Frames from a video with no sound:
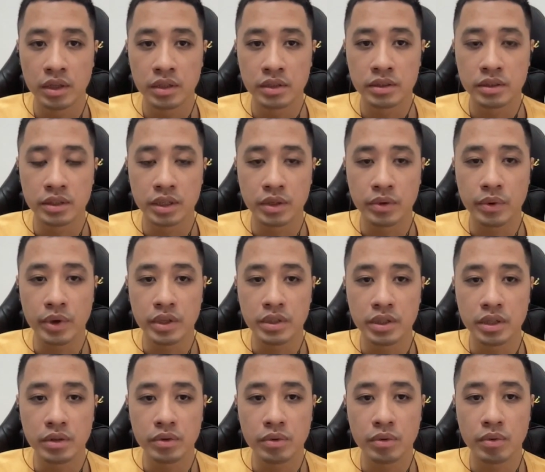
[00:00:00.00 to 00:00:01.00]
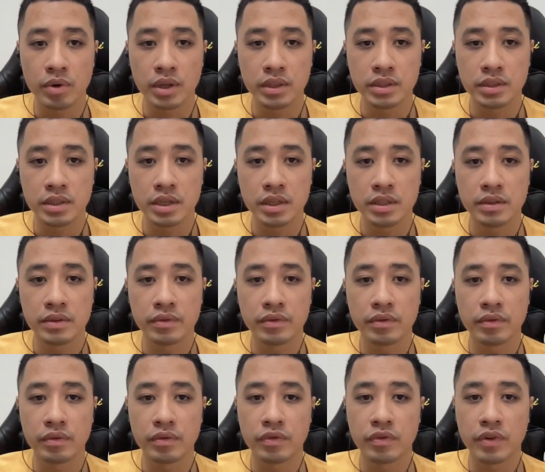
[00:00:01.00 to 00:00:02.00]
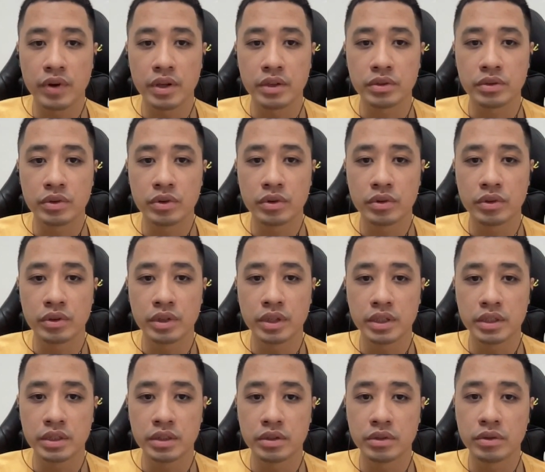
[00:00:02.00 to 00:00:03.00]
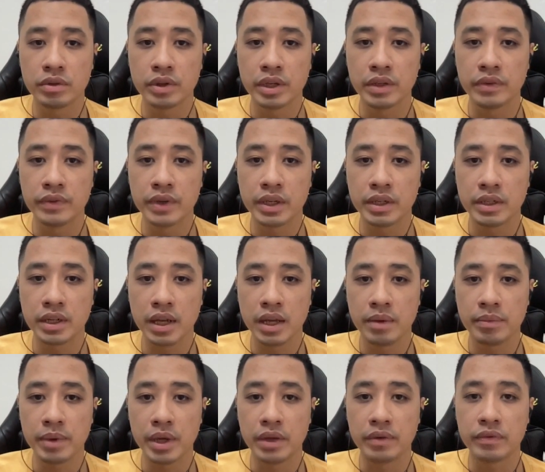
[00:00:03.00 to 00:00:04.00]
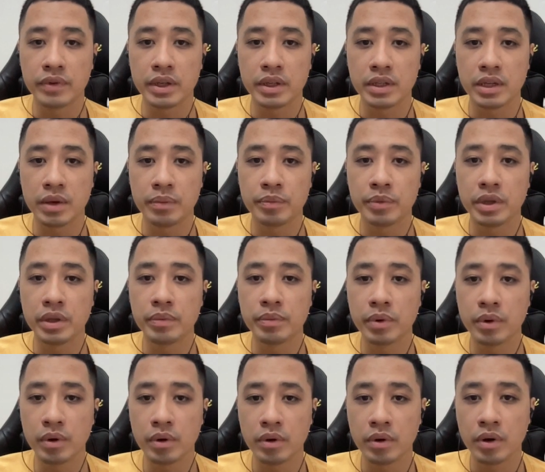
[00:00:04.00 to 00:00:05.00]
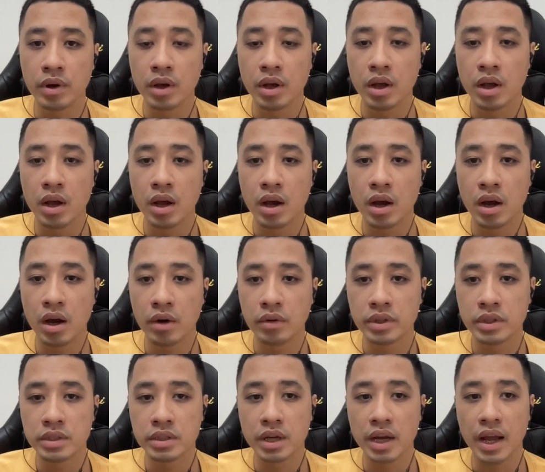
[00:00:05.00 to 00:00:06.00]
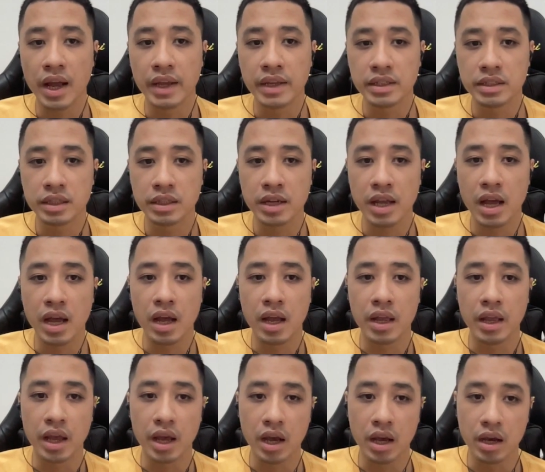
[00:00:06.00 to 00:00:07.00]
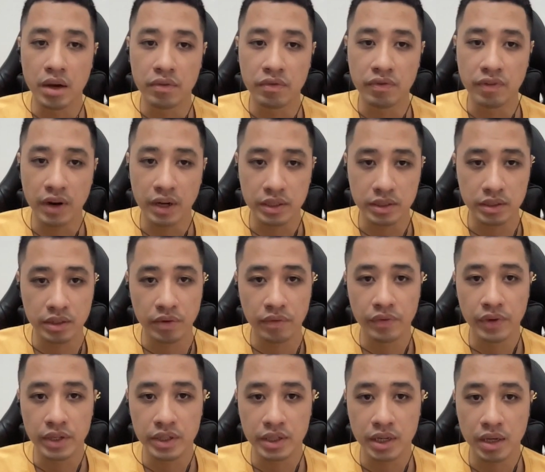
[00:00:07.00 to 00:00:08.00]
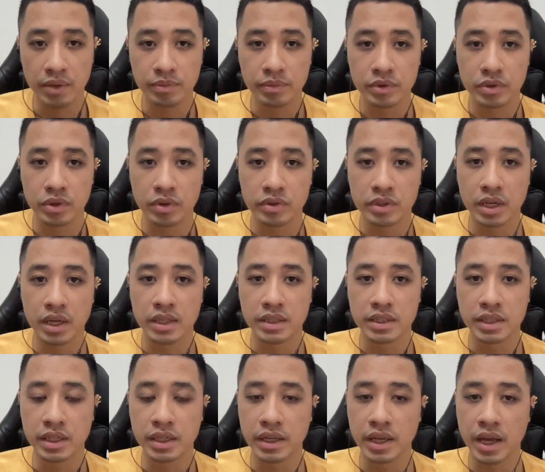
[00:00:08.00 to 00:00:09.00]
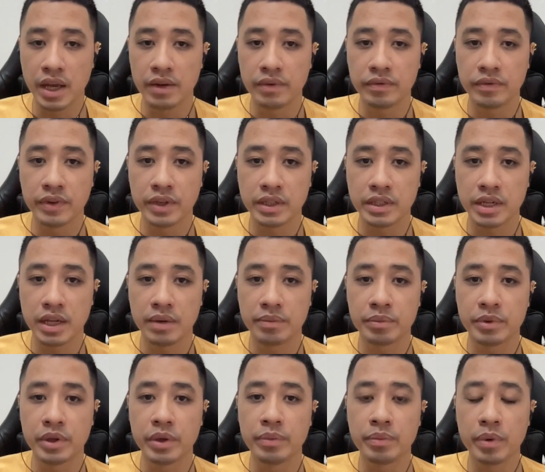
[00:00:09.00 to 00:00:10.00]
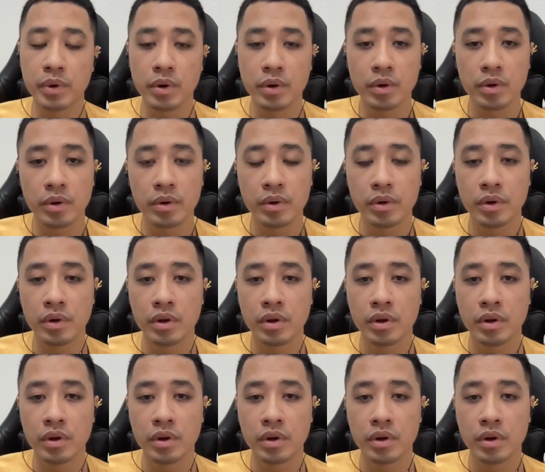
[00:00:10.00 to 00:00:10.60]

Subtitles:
So the question, what did French colonists do in Vietnam and Vietnam people? How does the accent affect Vietnam society and Vietnam people?